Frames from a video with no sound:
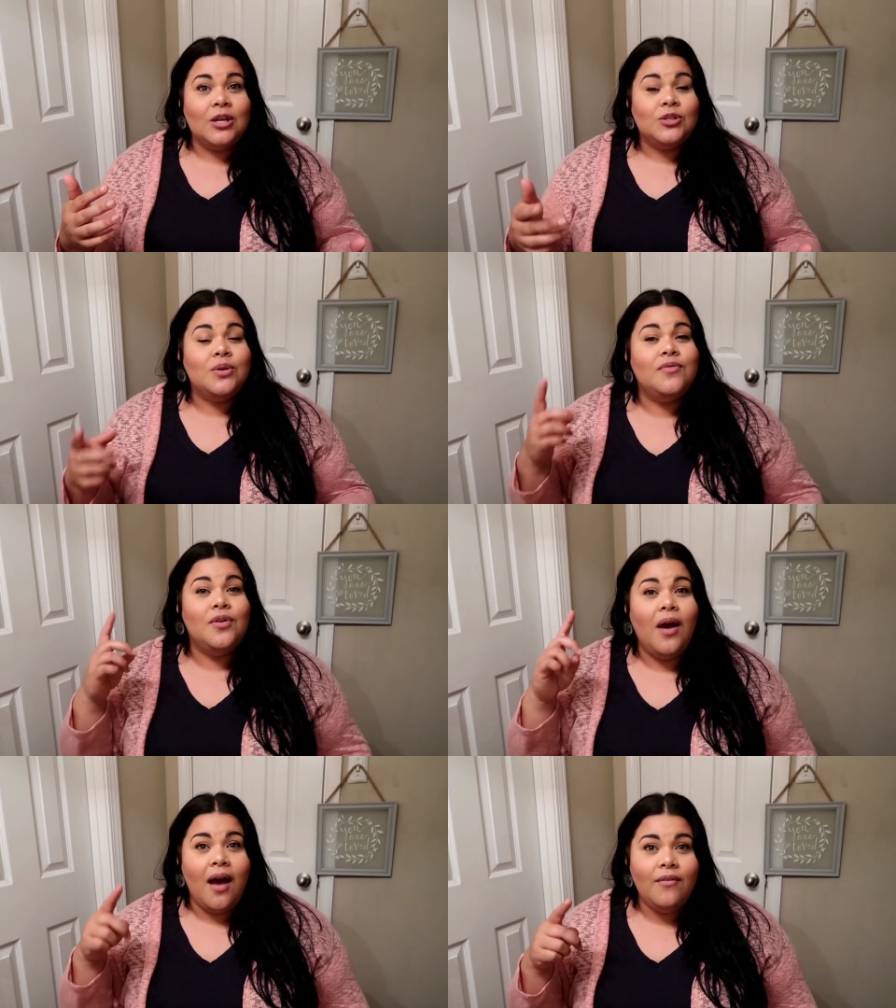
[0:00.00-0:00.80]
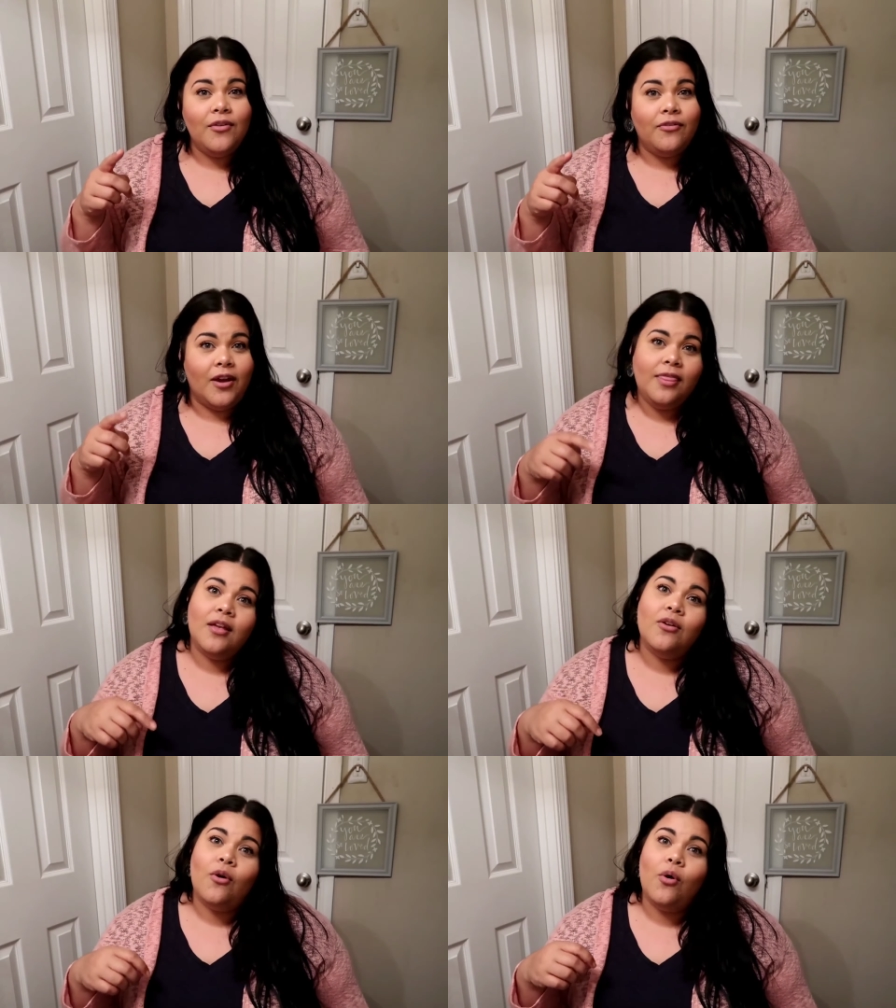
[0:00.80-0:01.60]
So if you have a friend
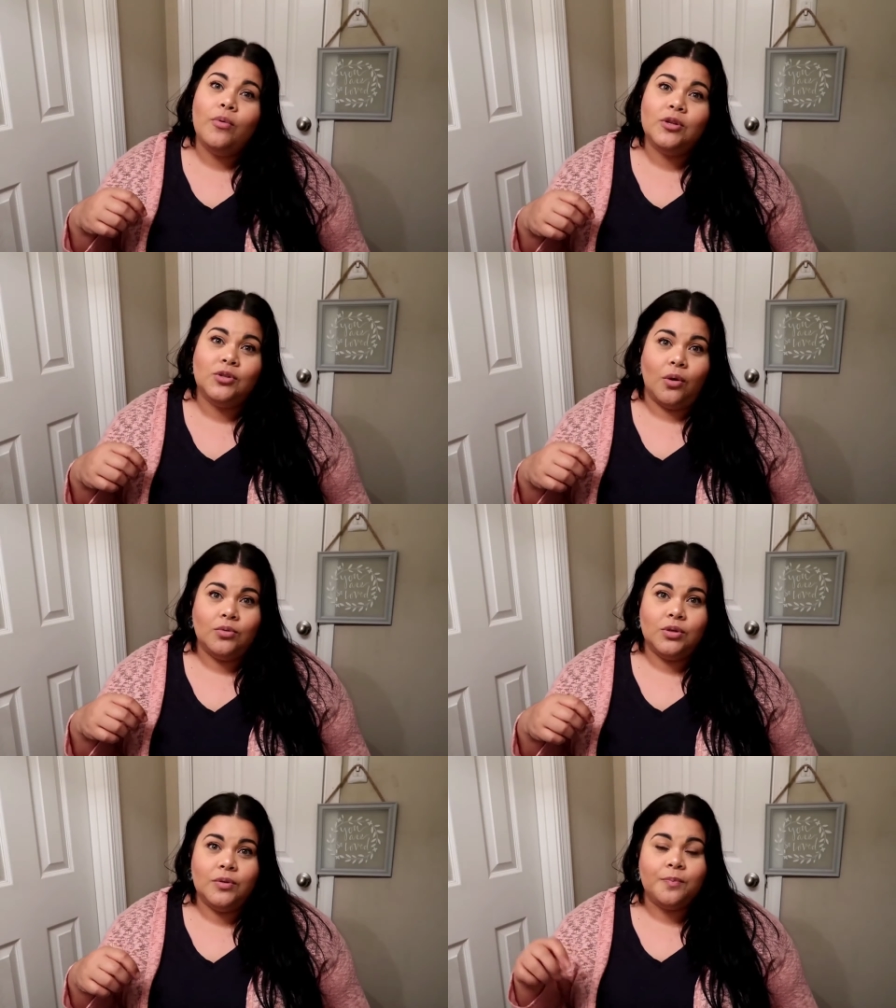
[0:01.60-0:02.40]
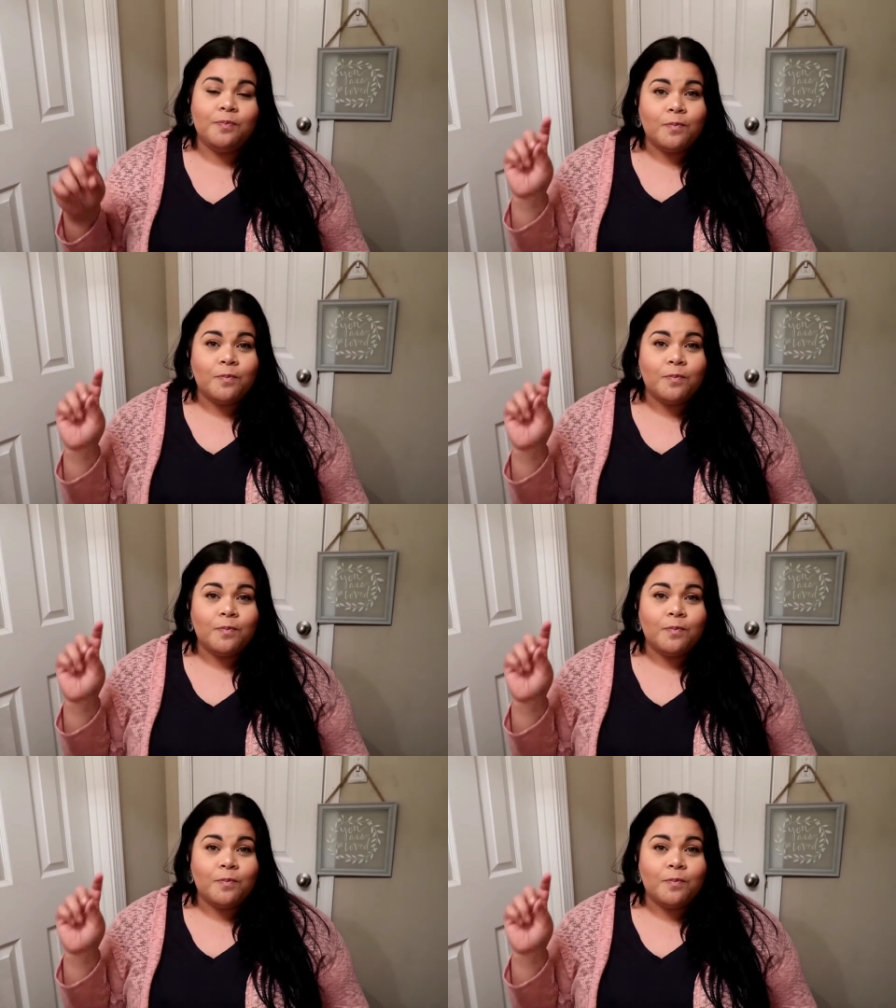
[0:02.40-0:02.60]
that you always go to,